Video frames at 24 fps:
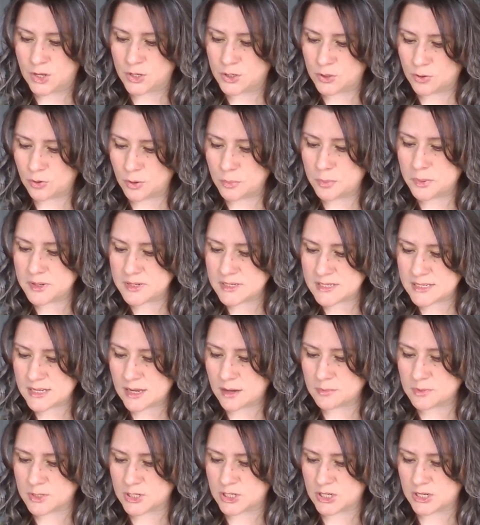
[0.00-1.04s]
Your
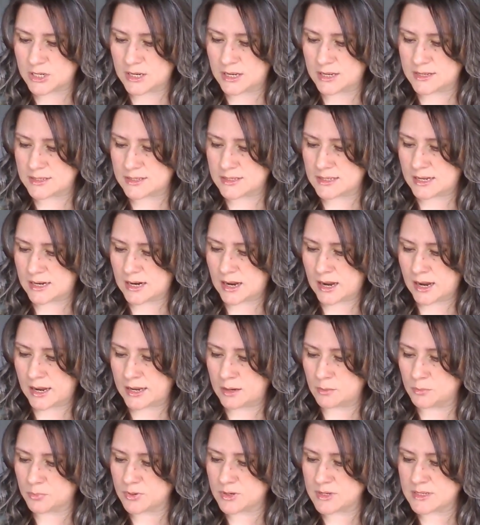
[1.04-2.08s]
perception is that I
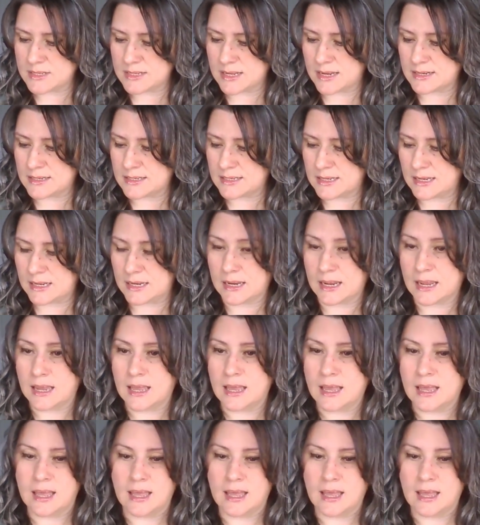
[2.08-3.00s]
am presenting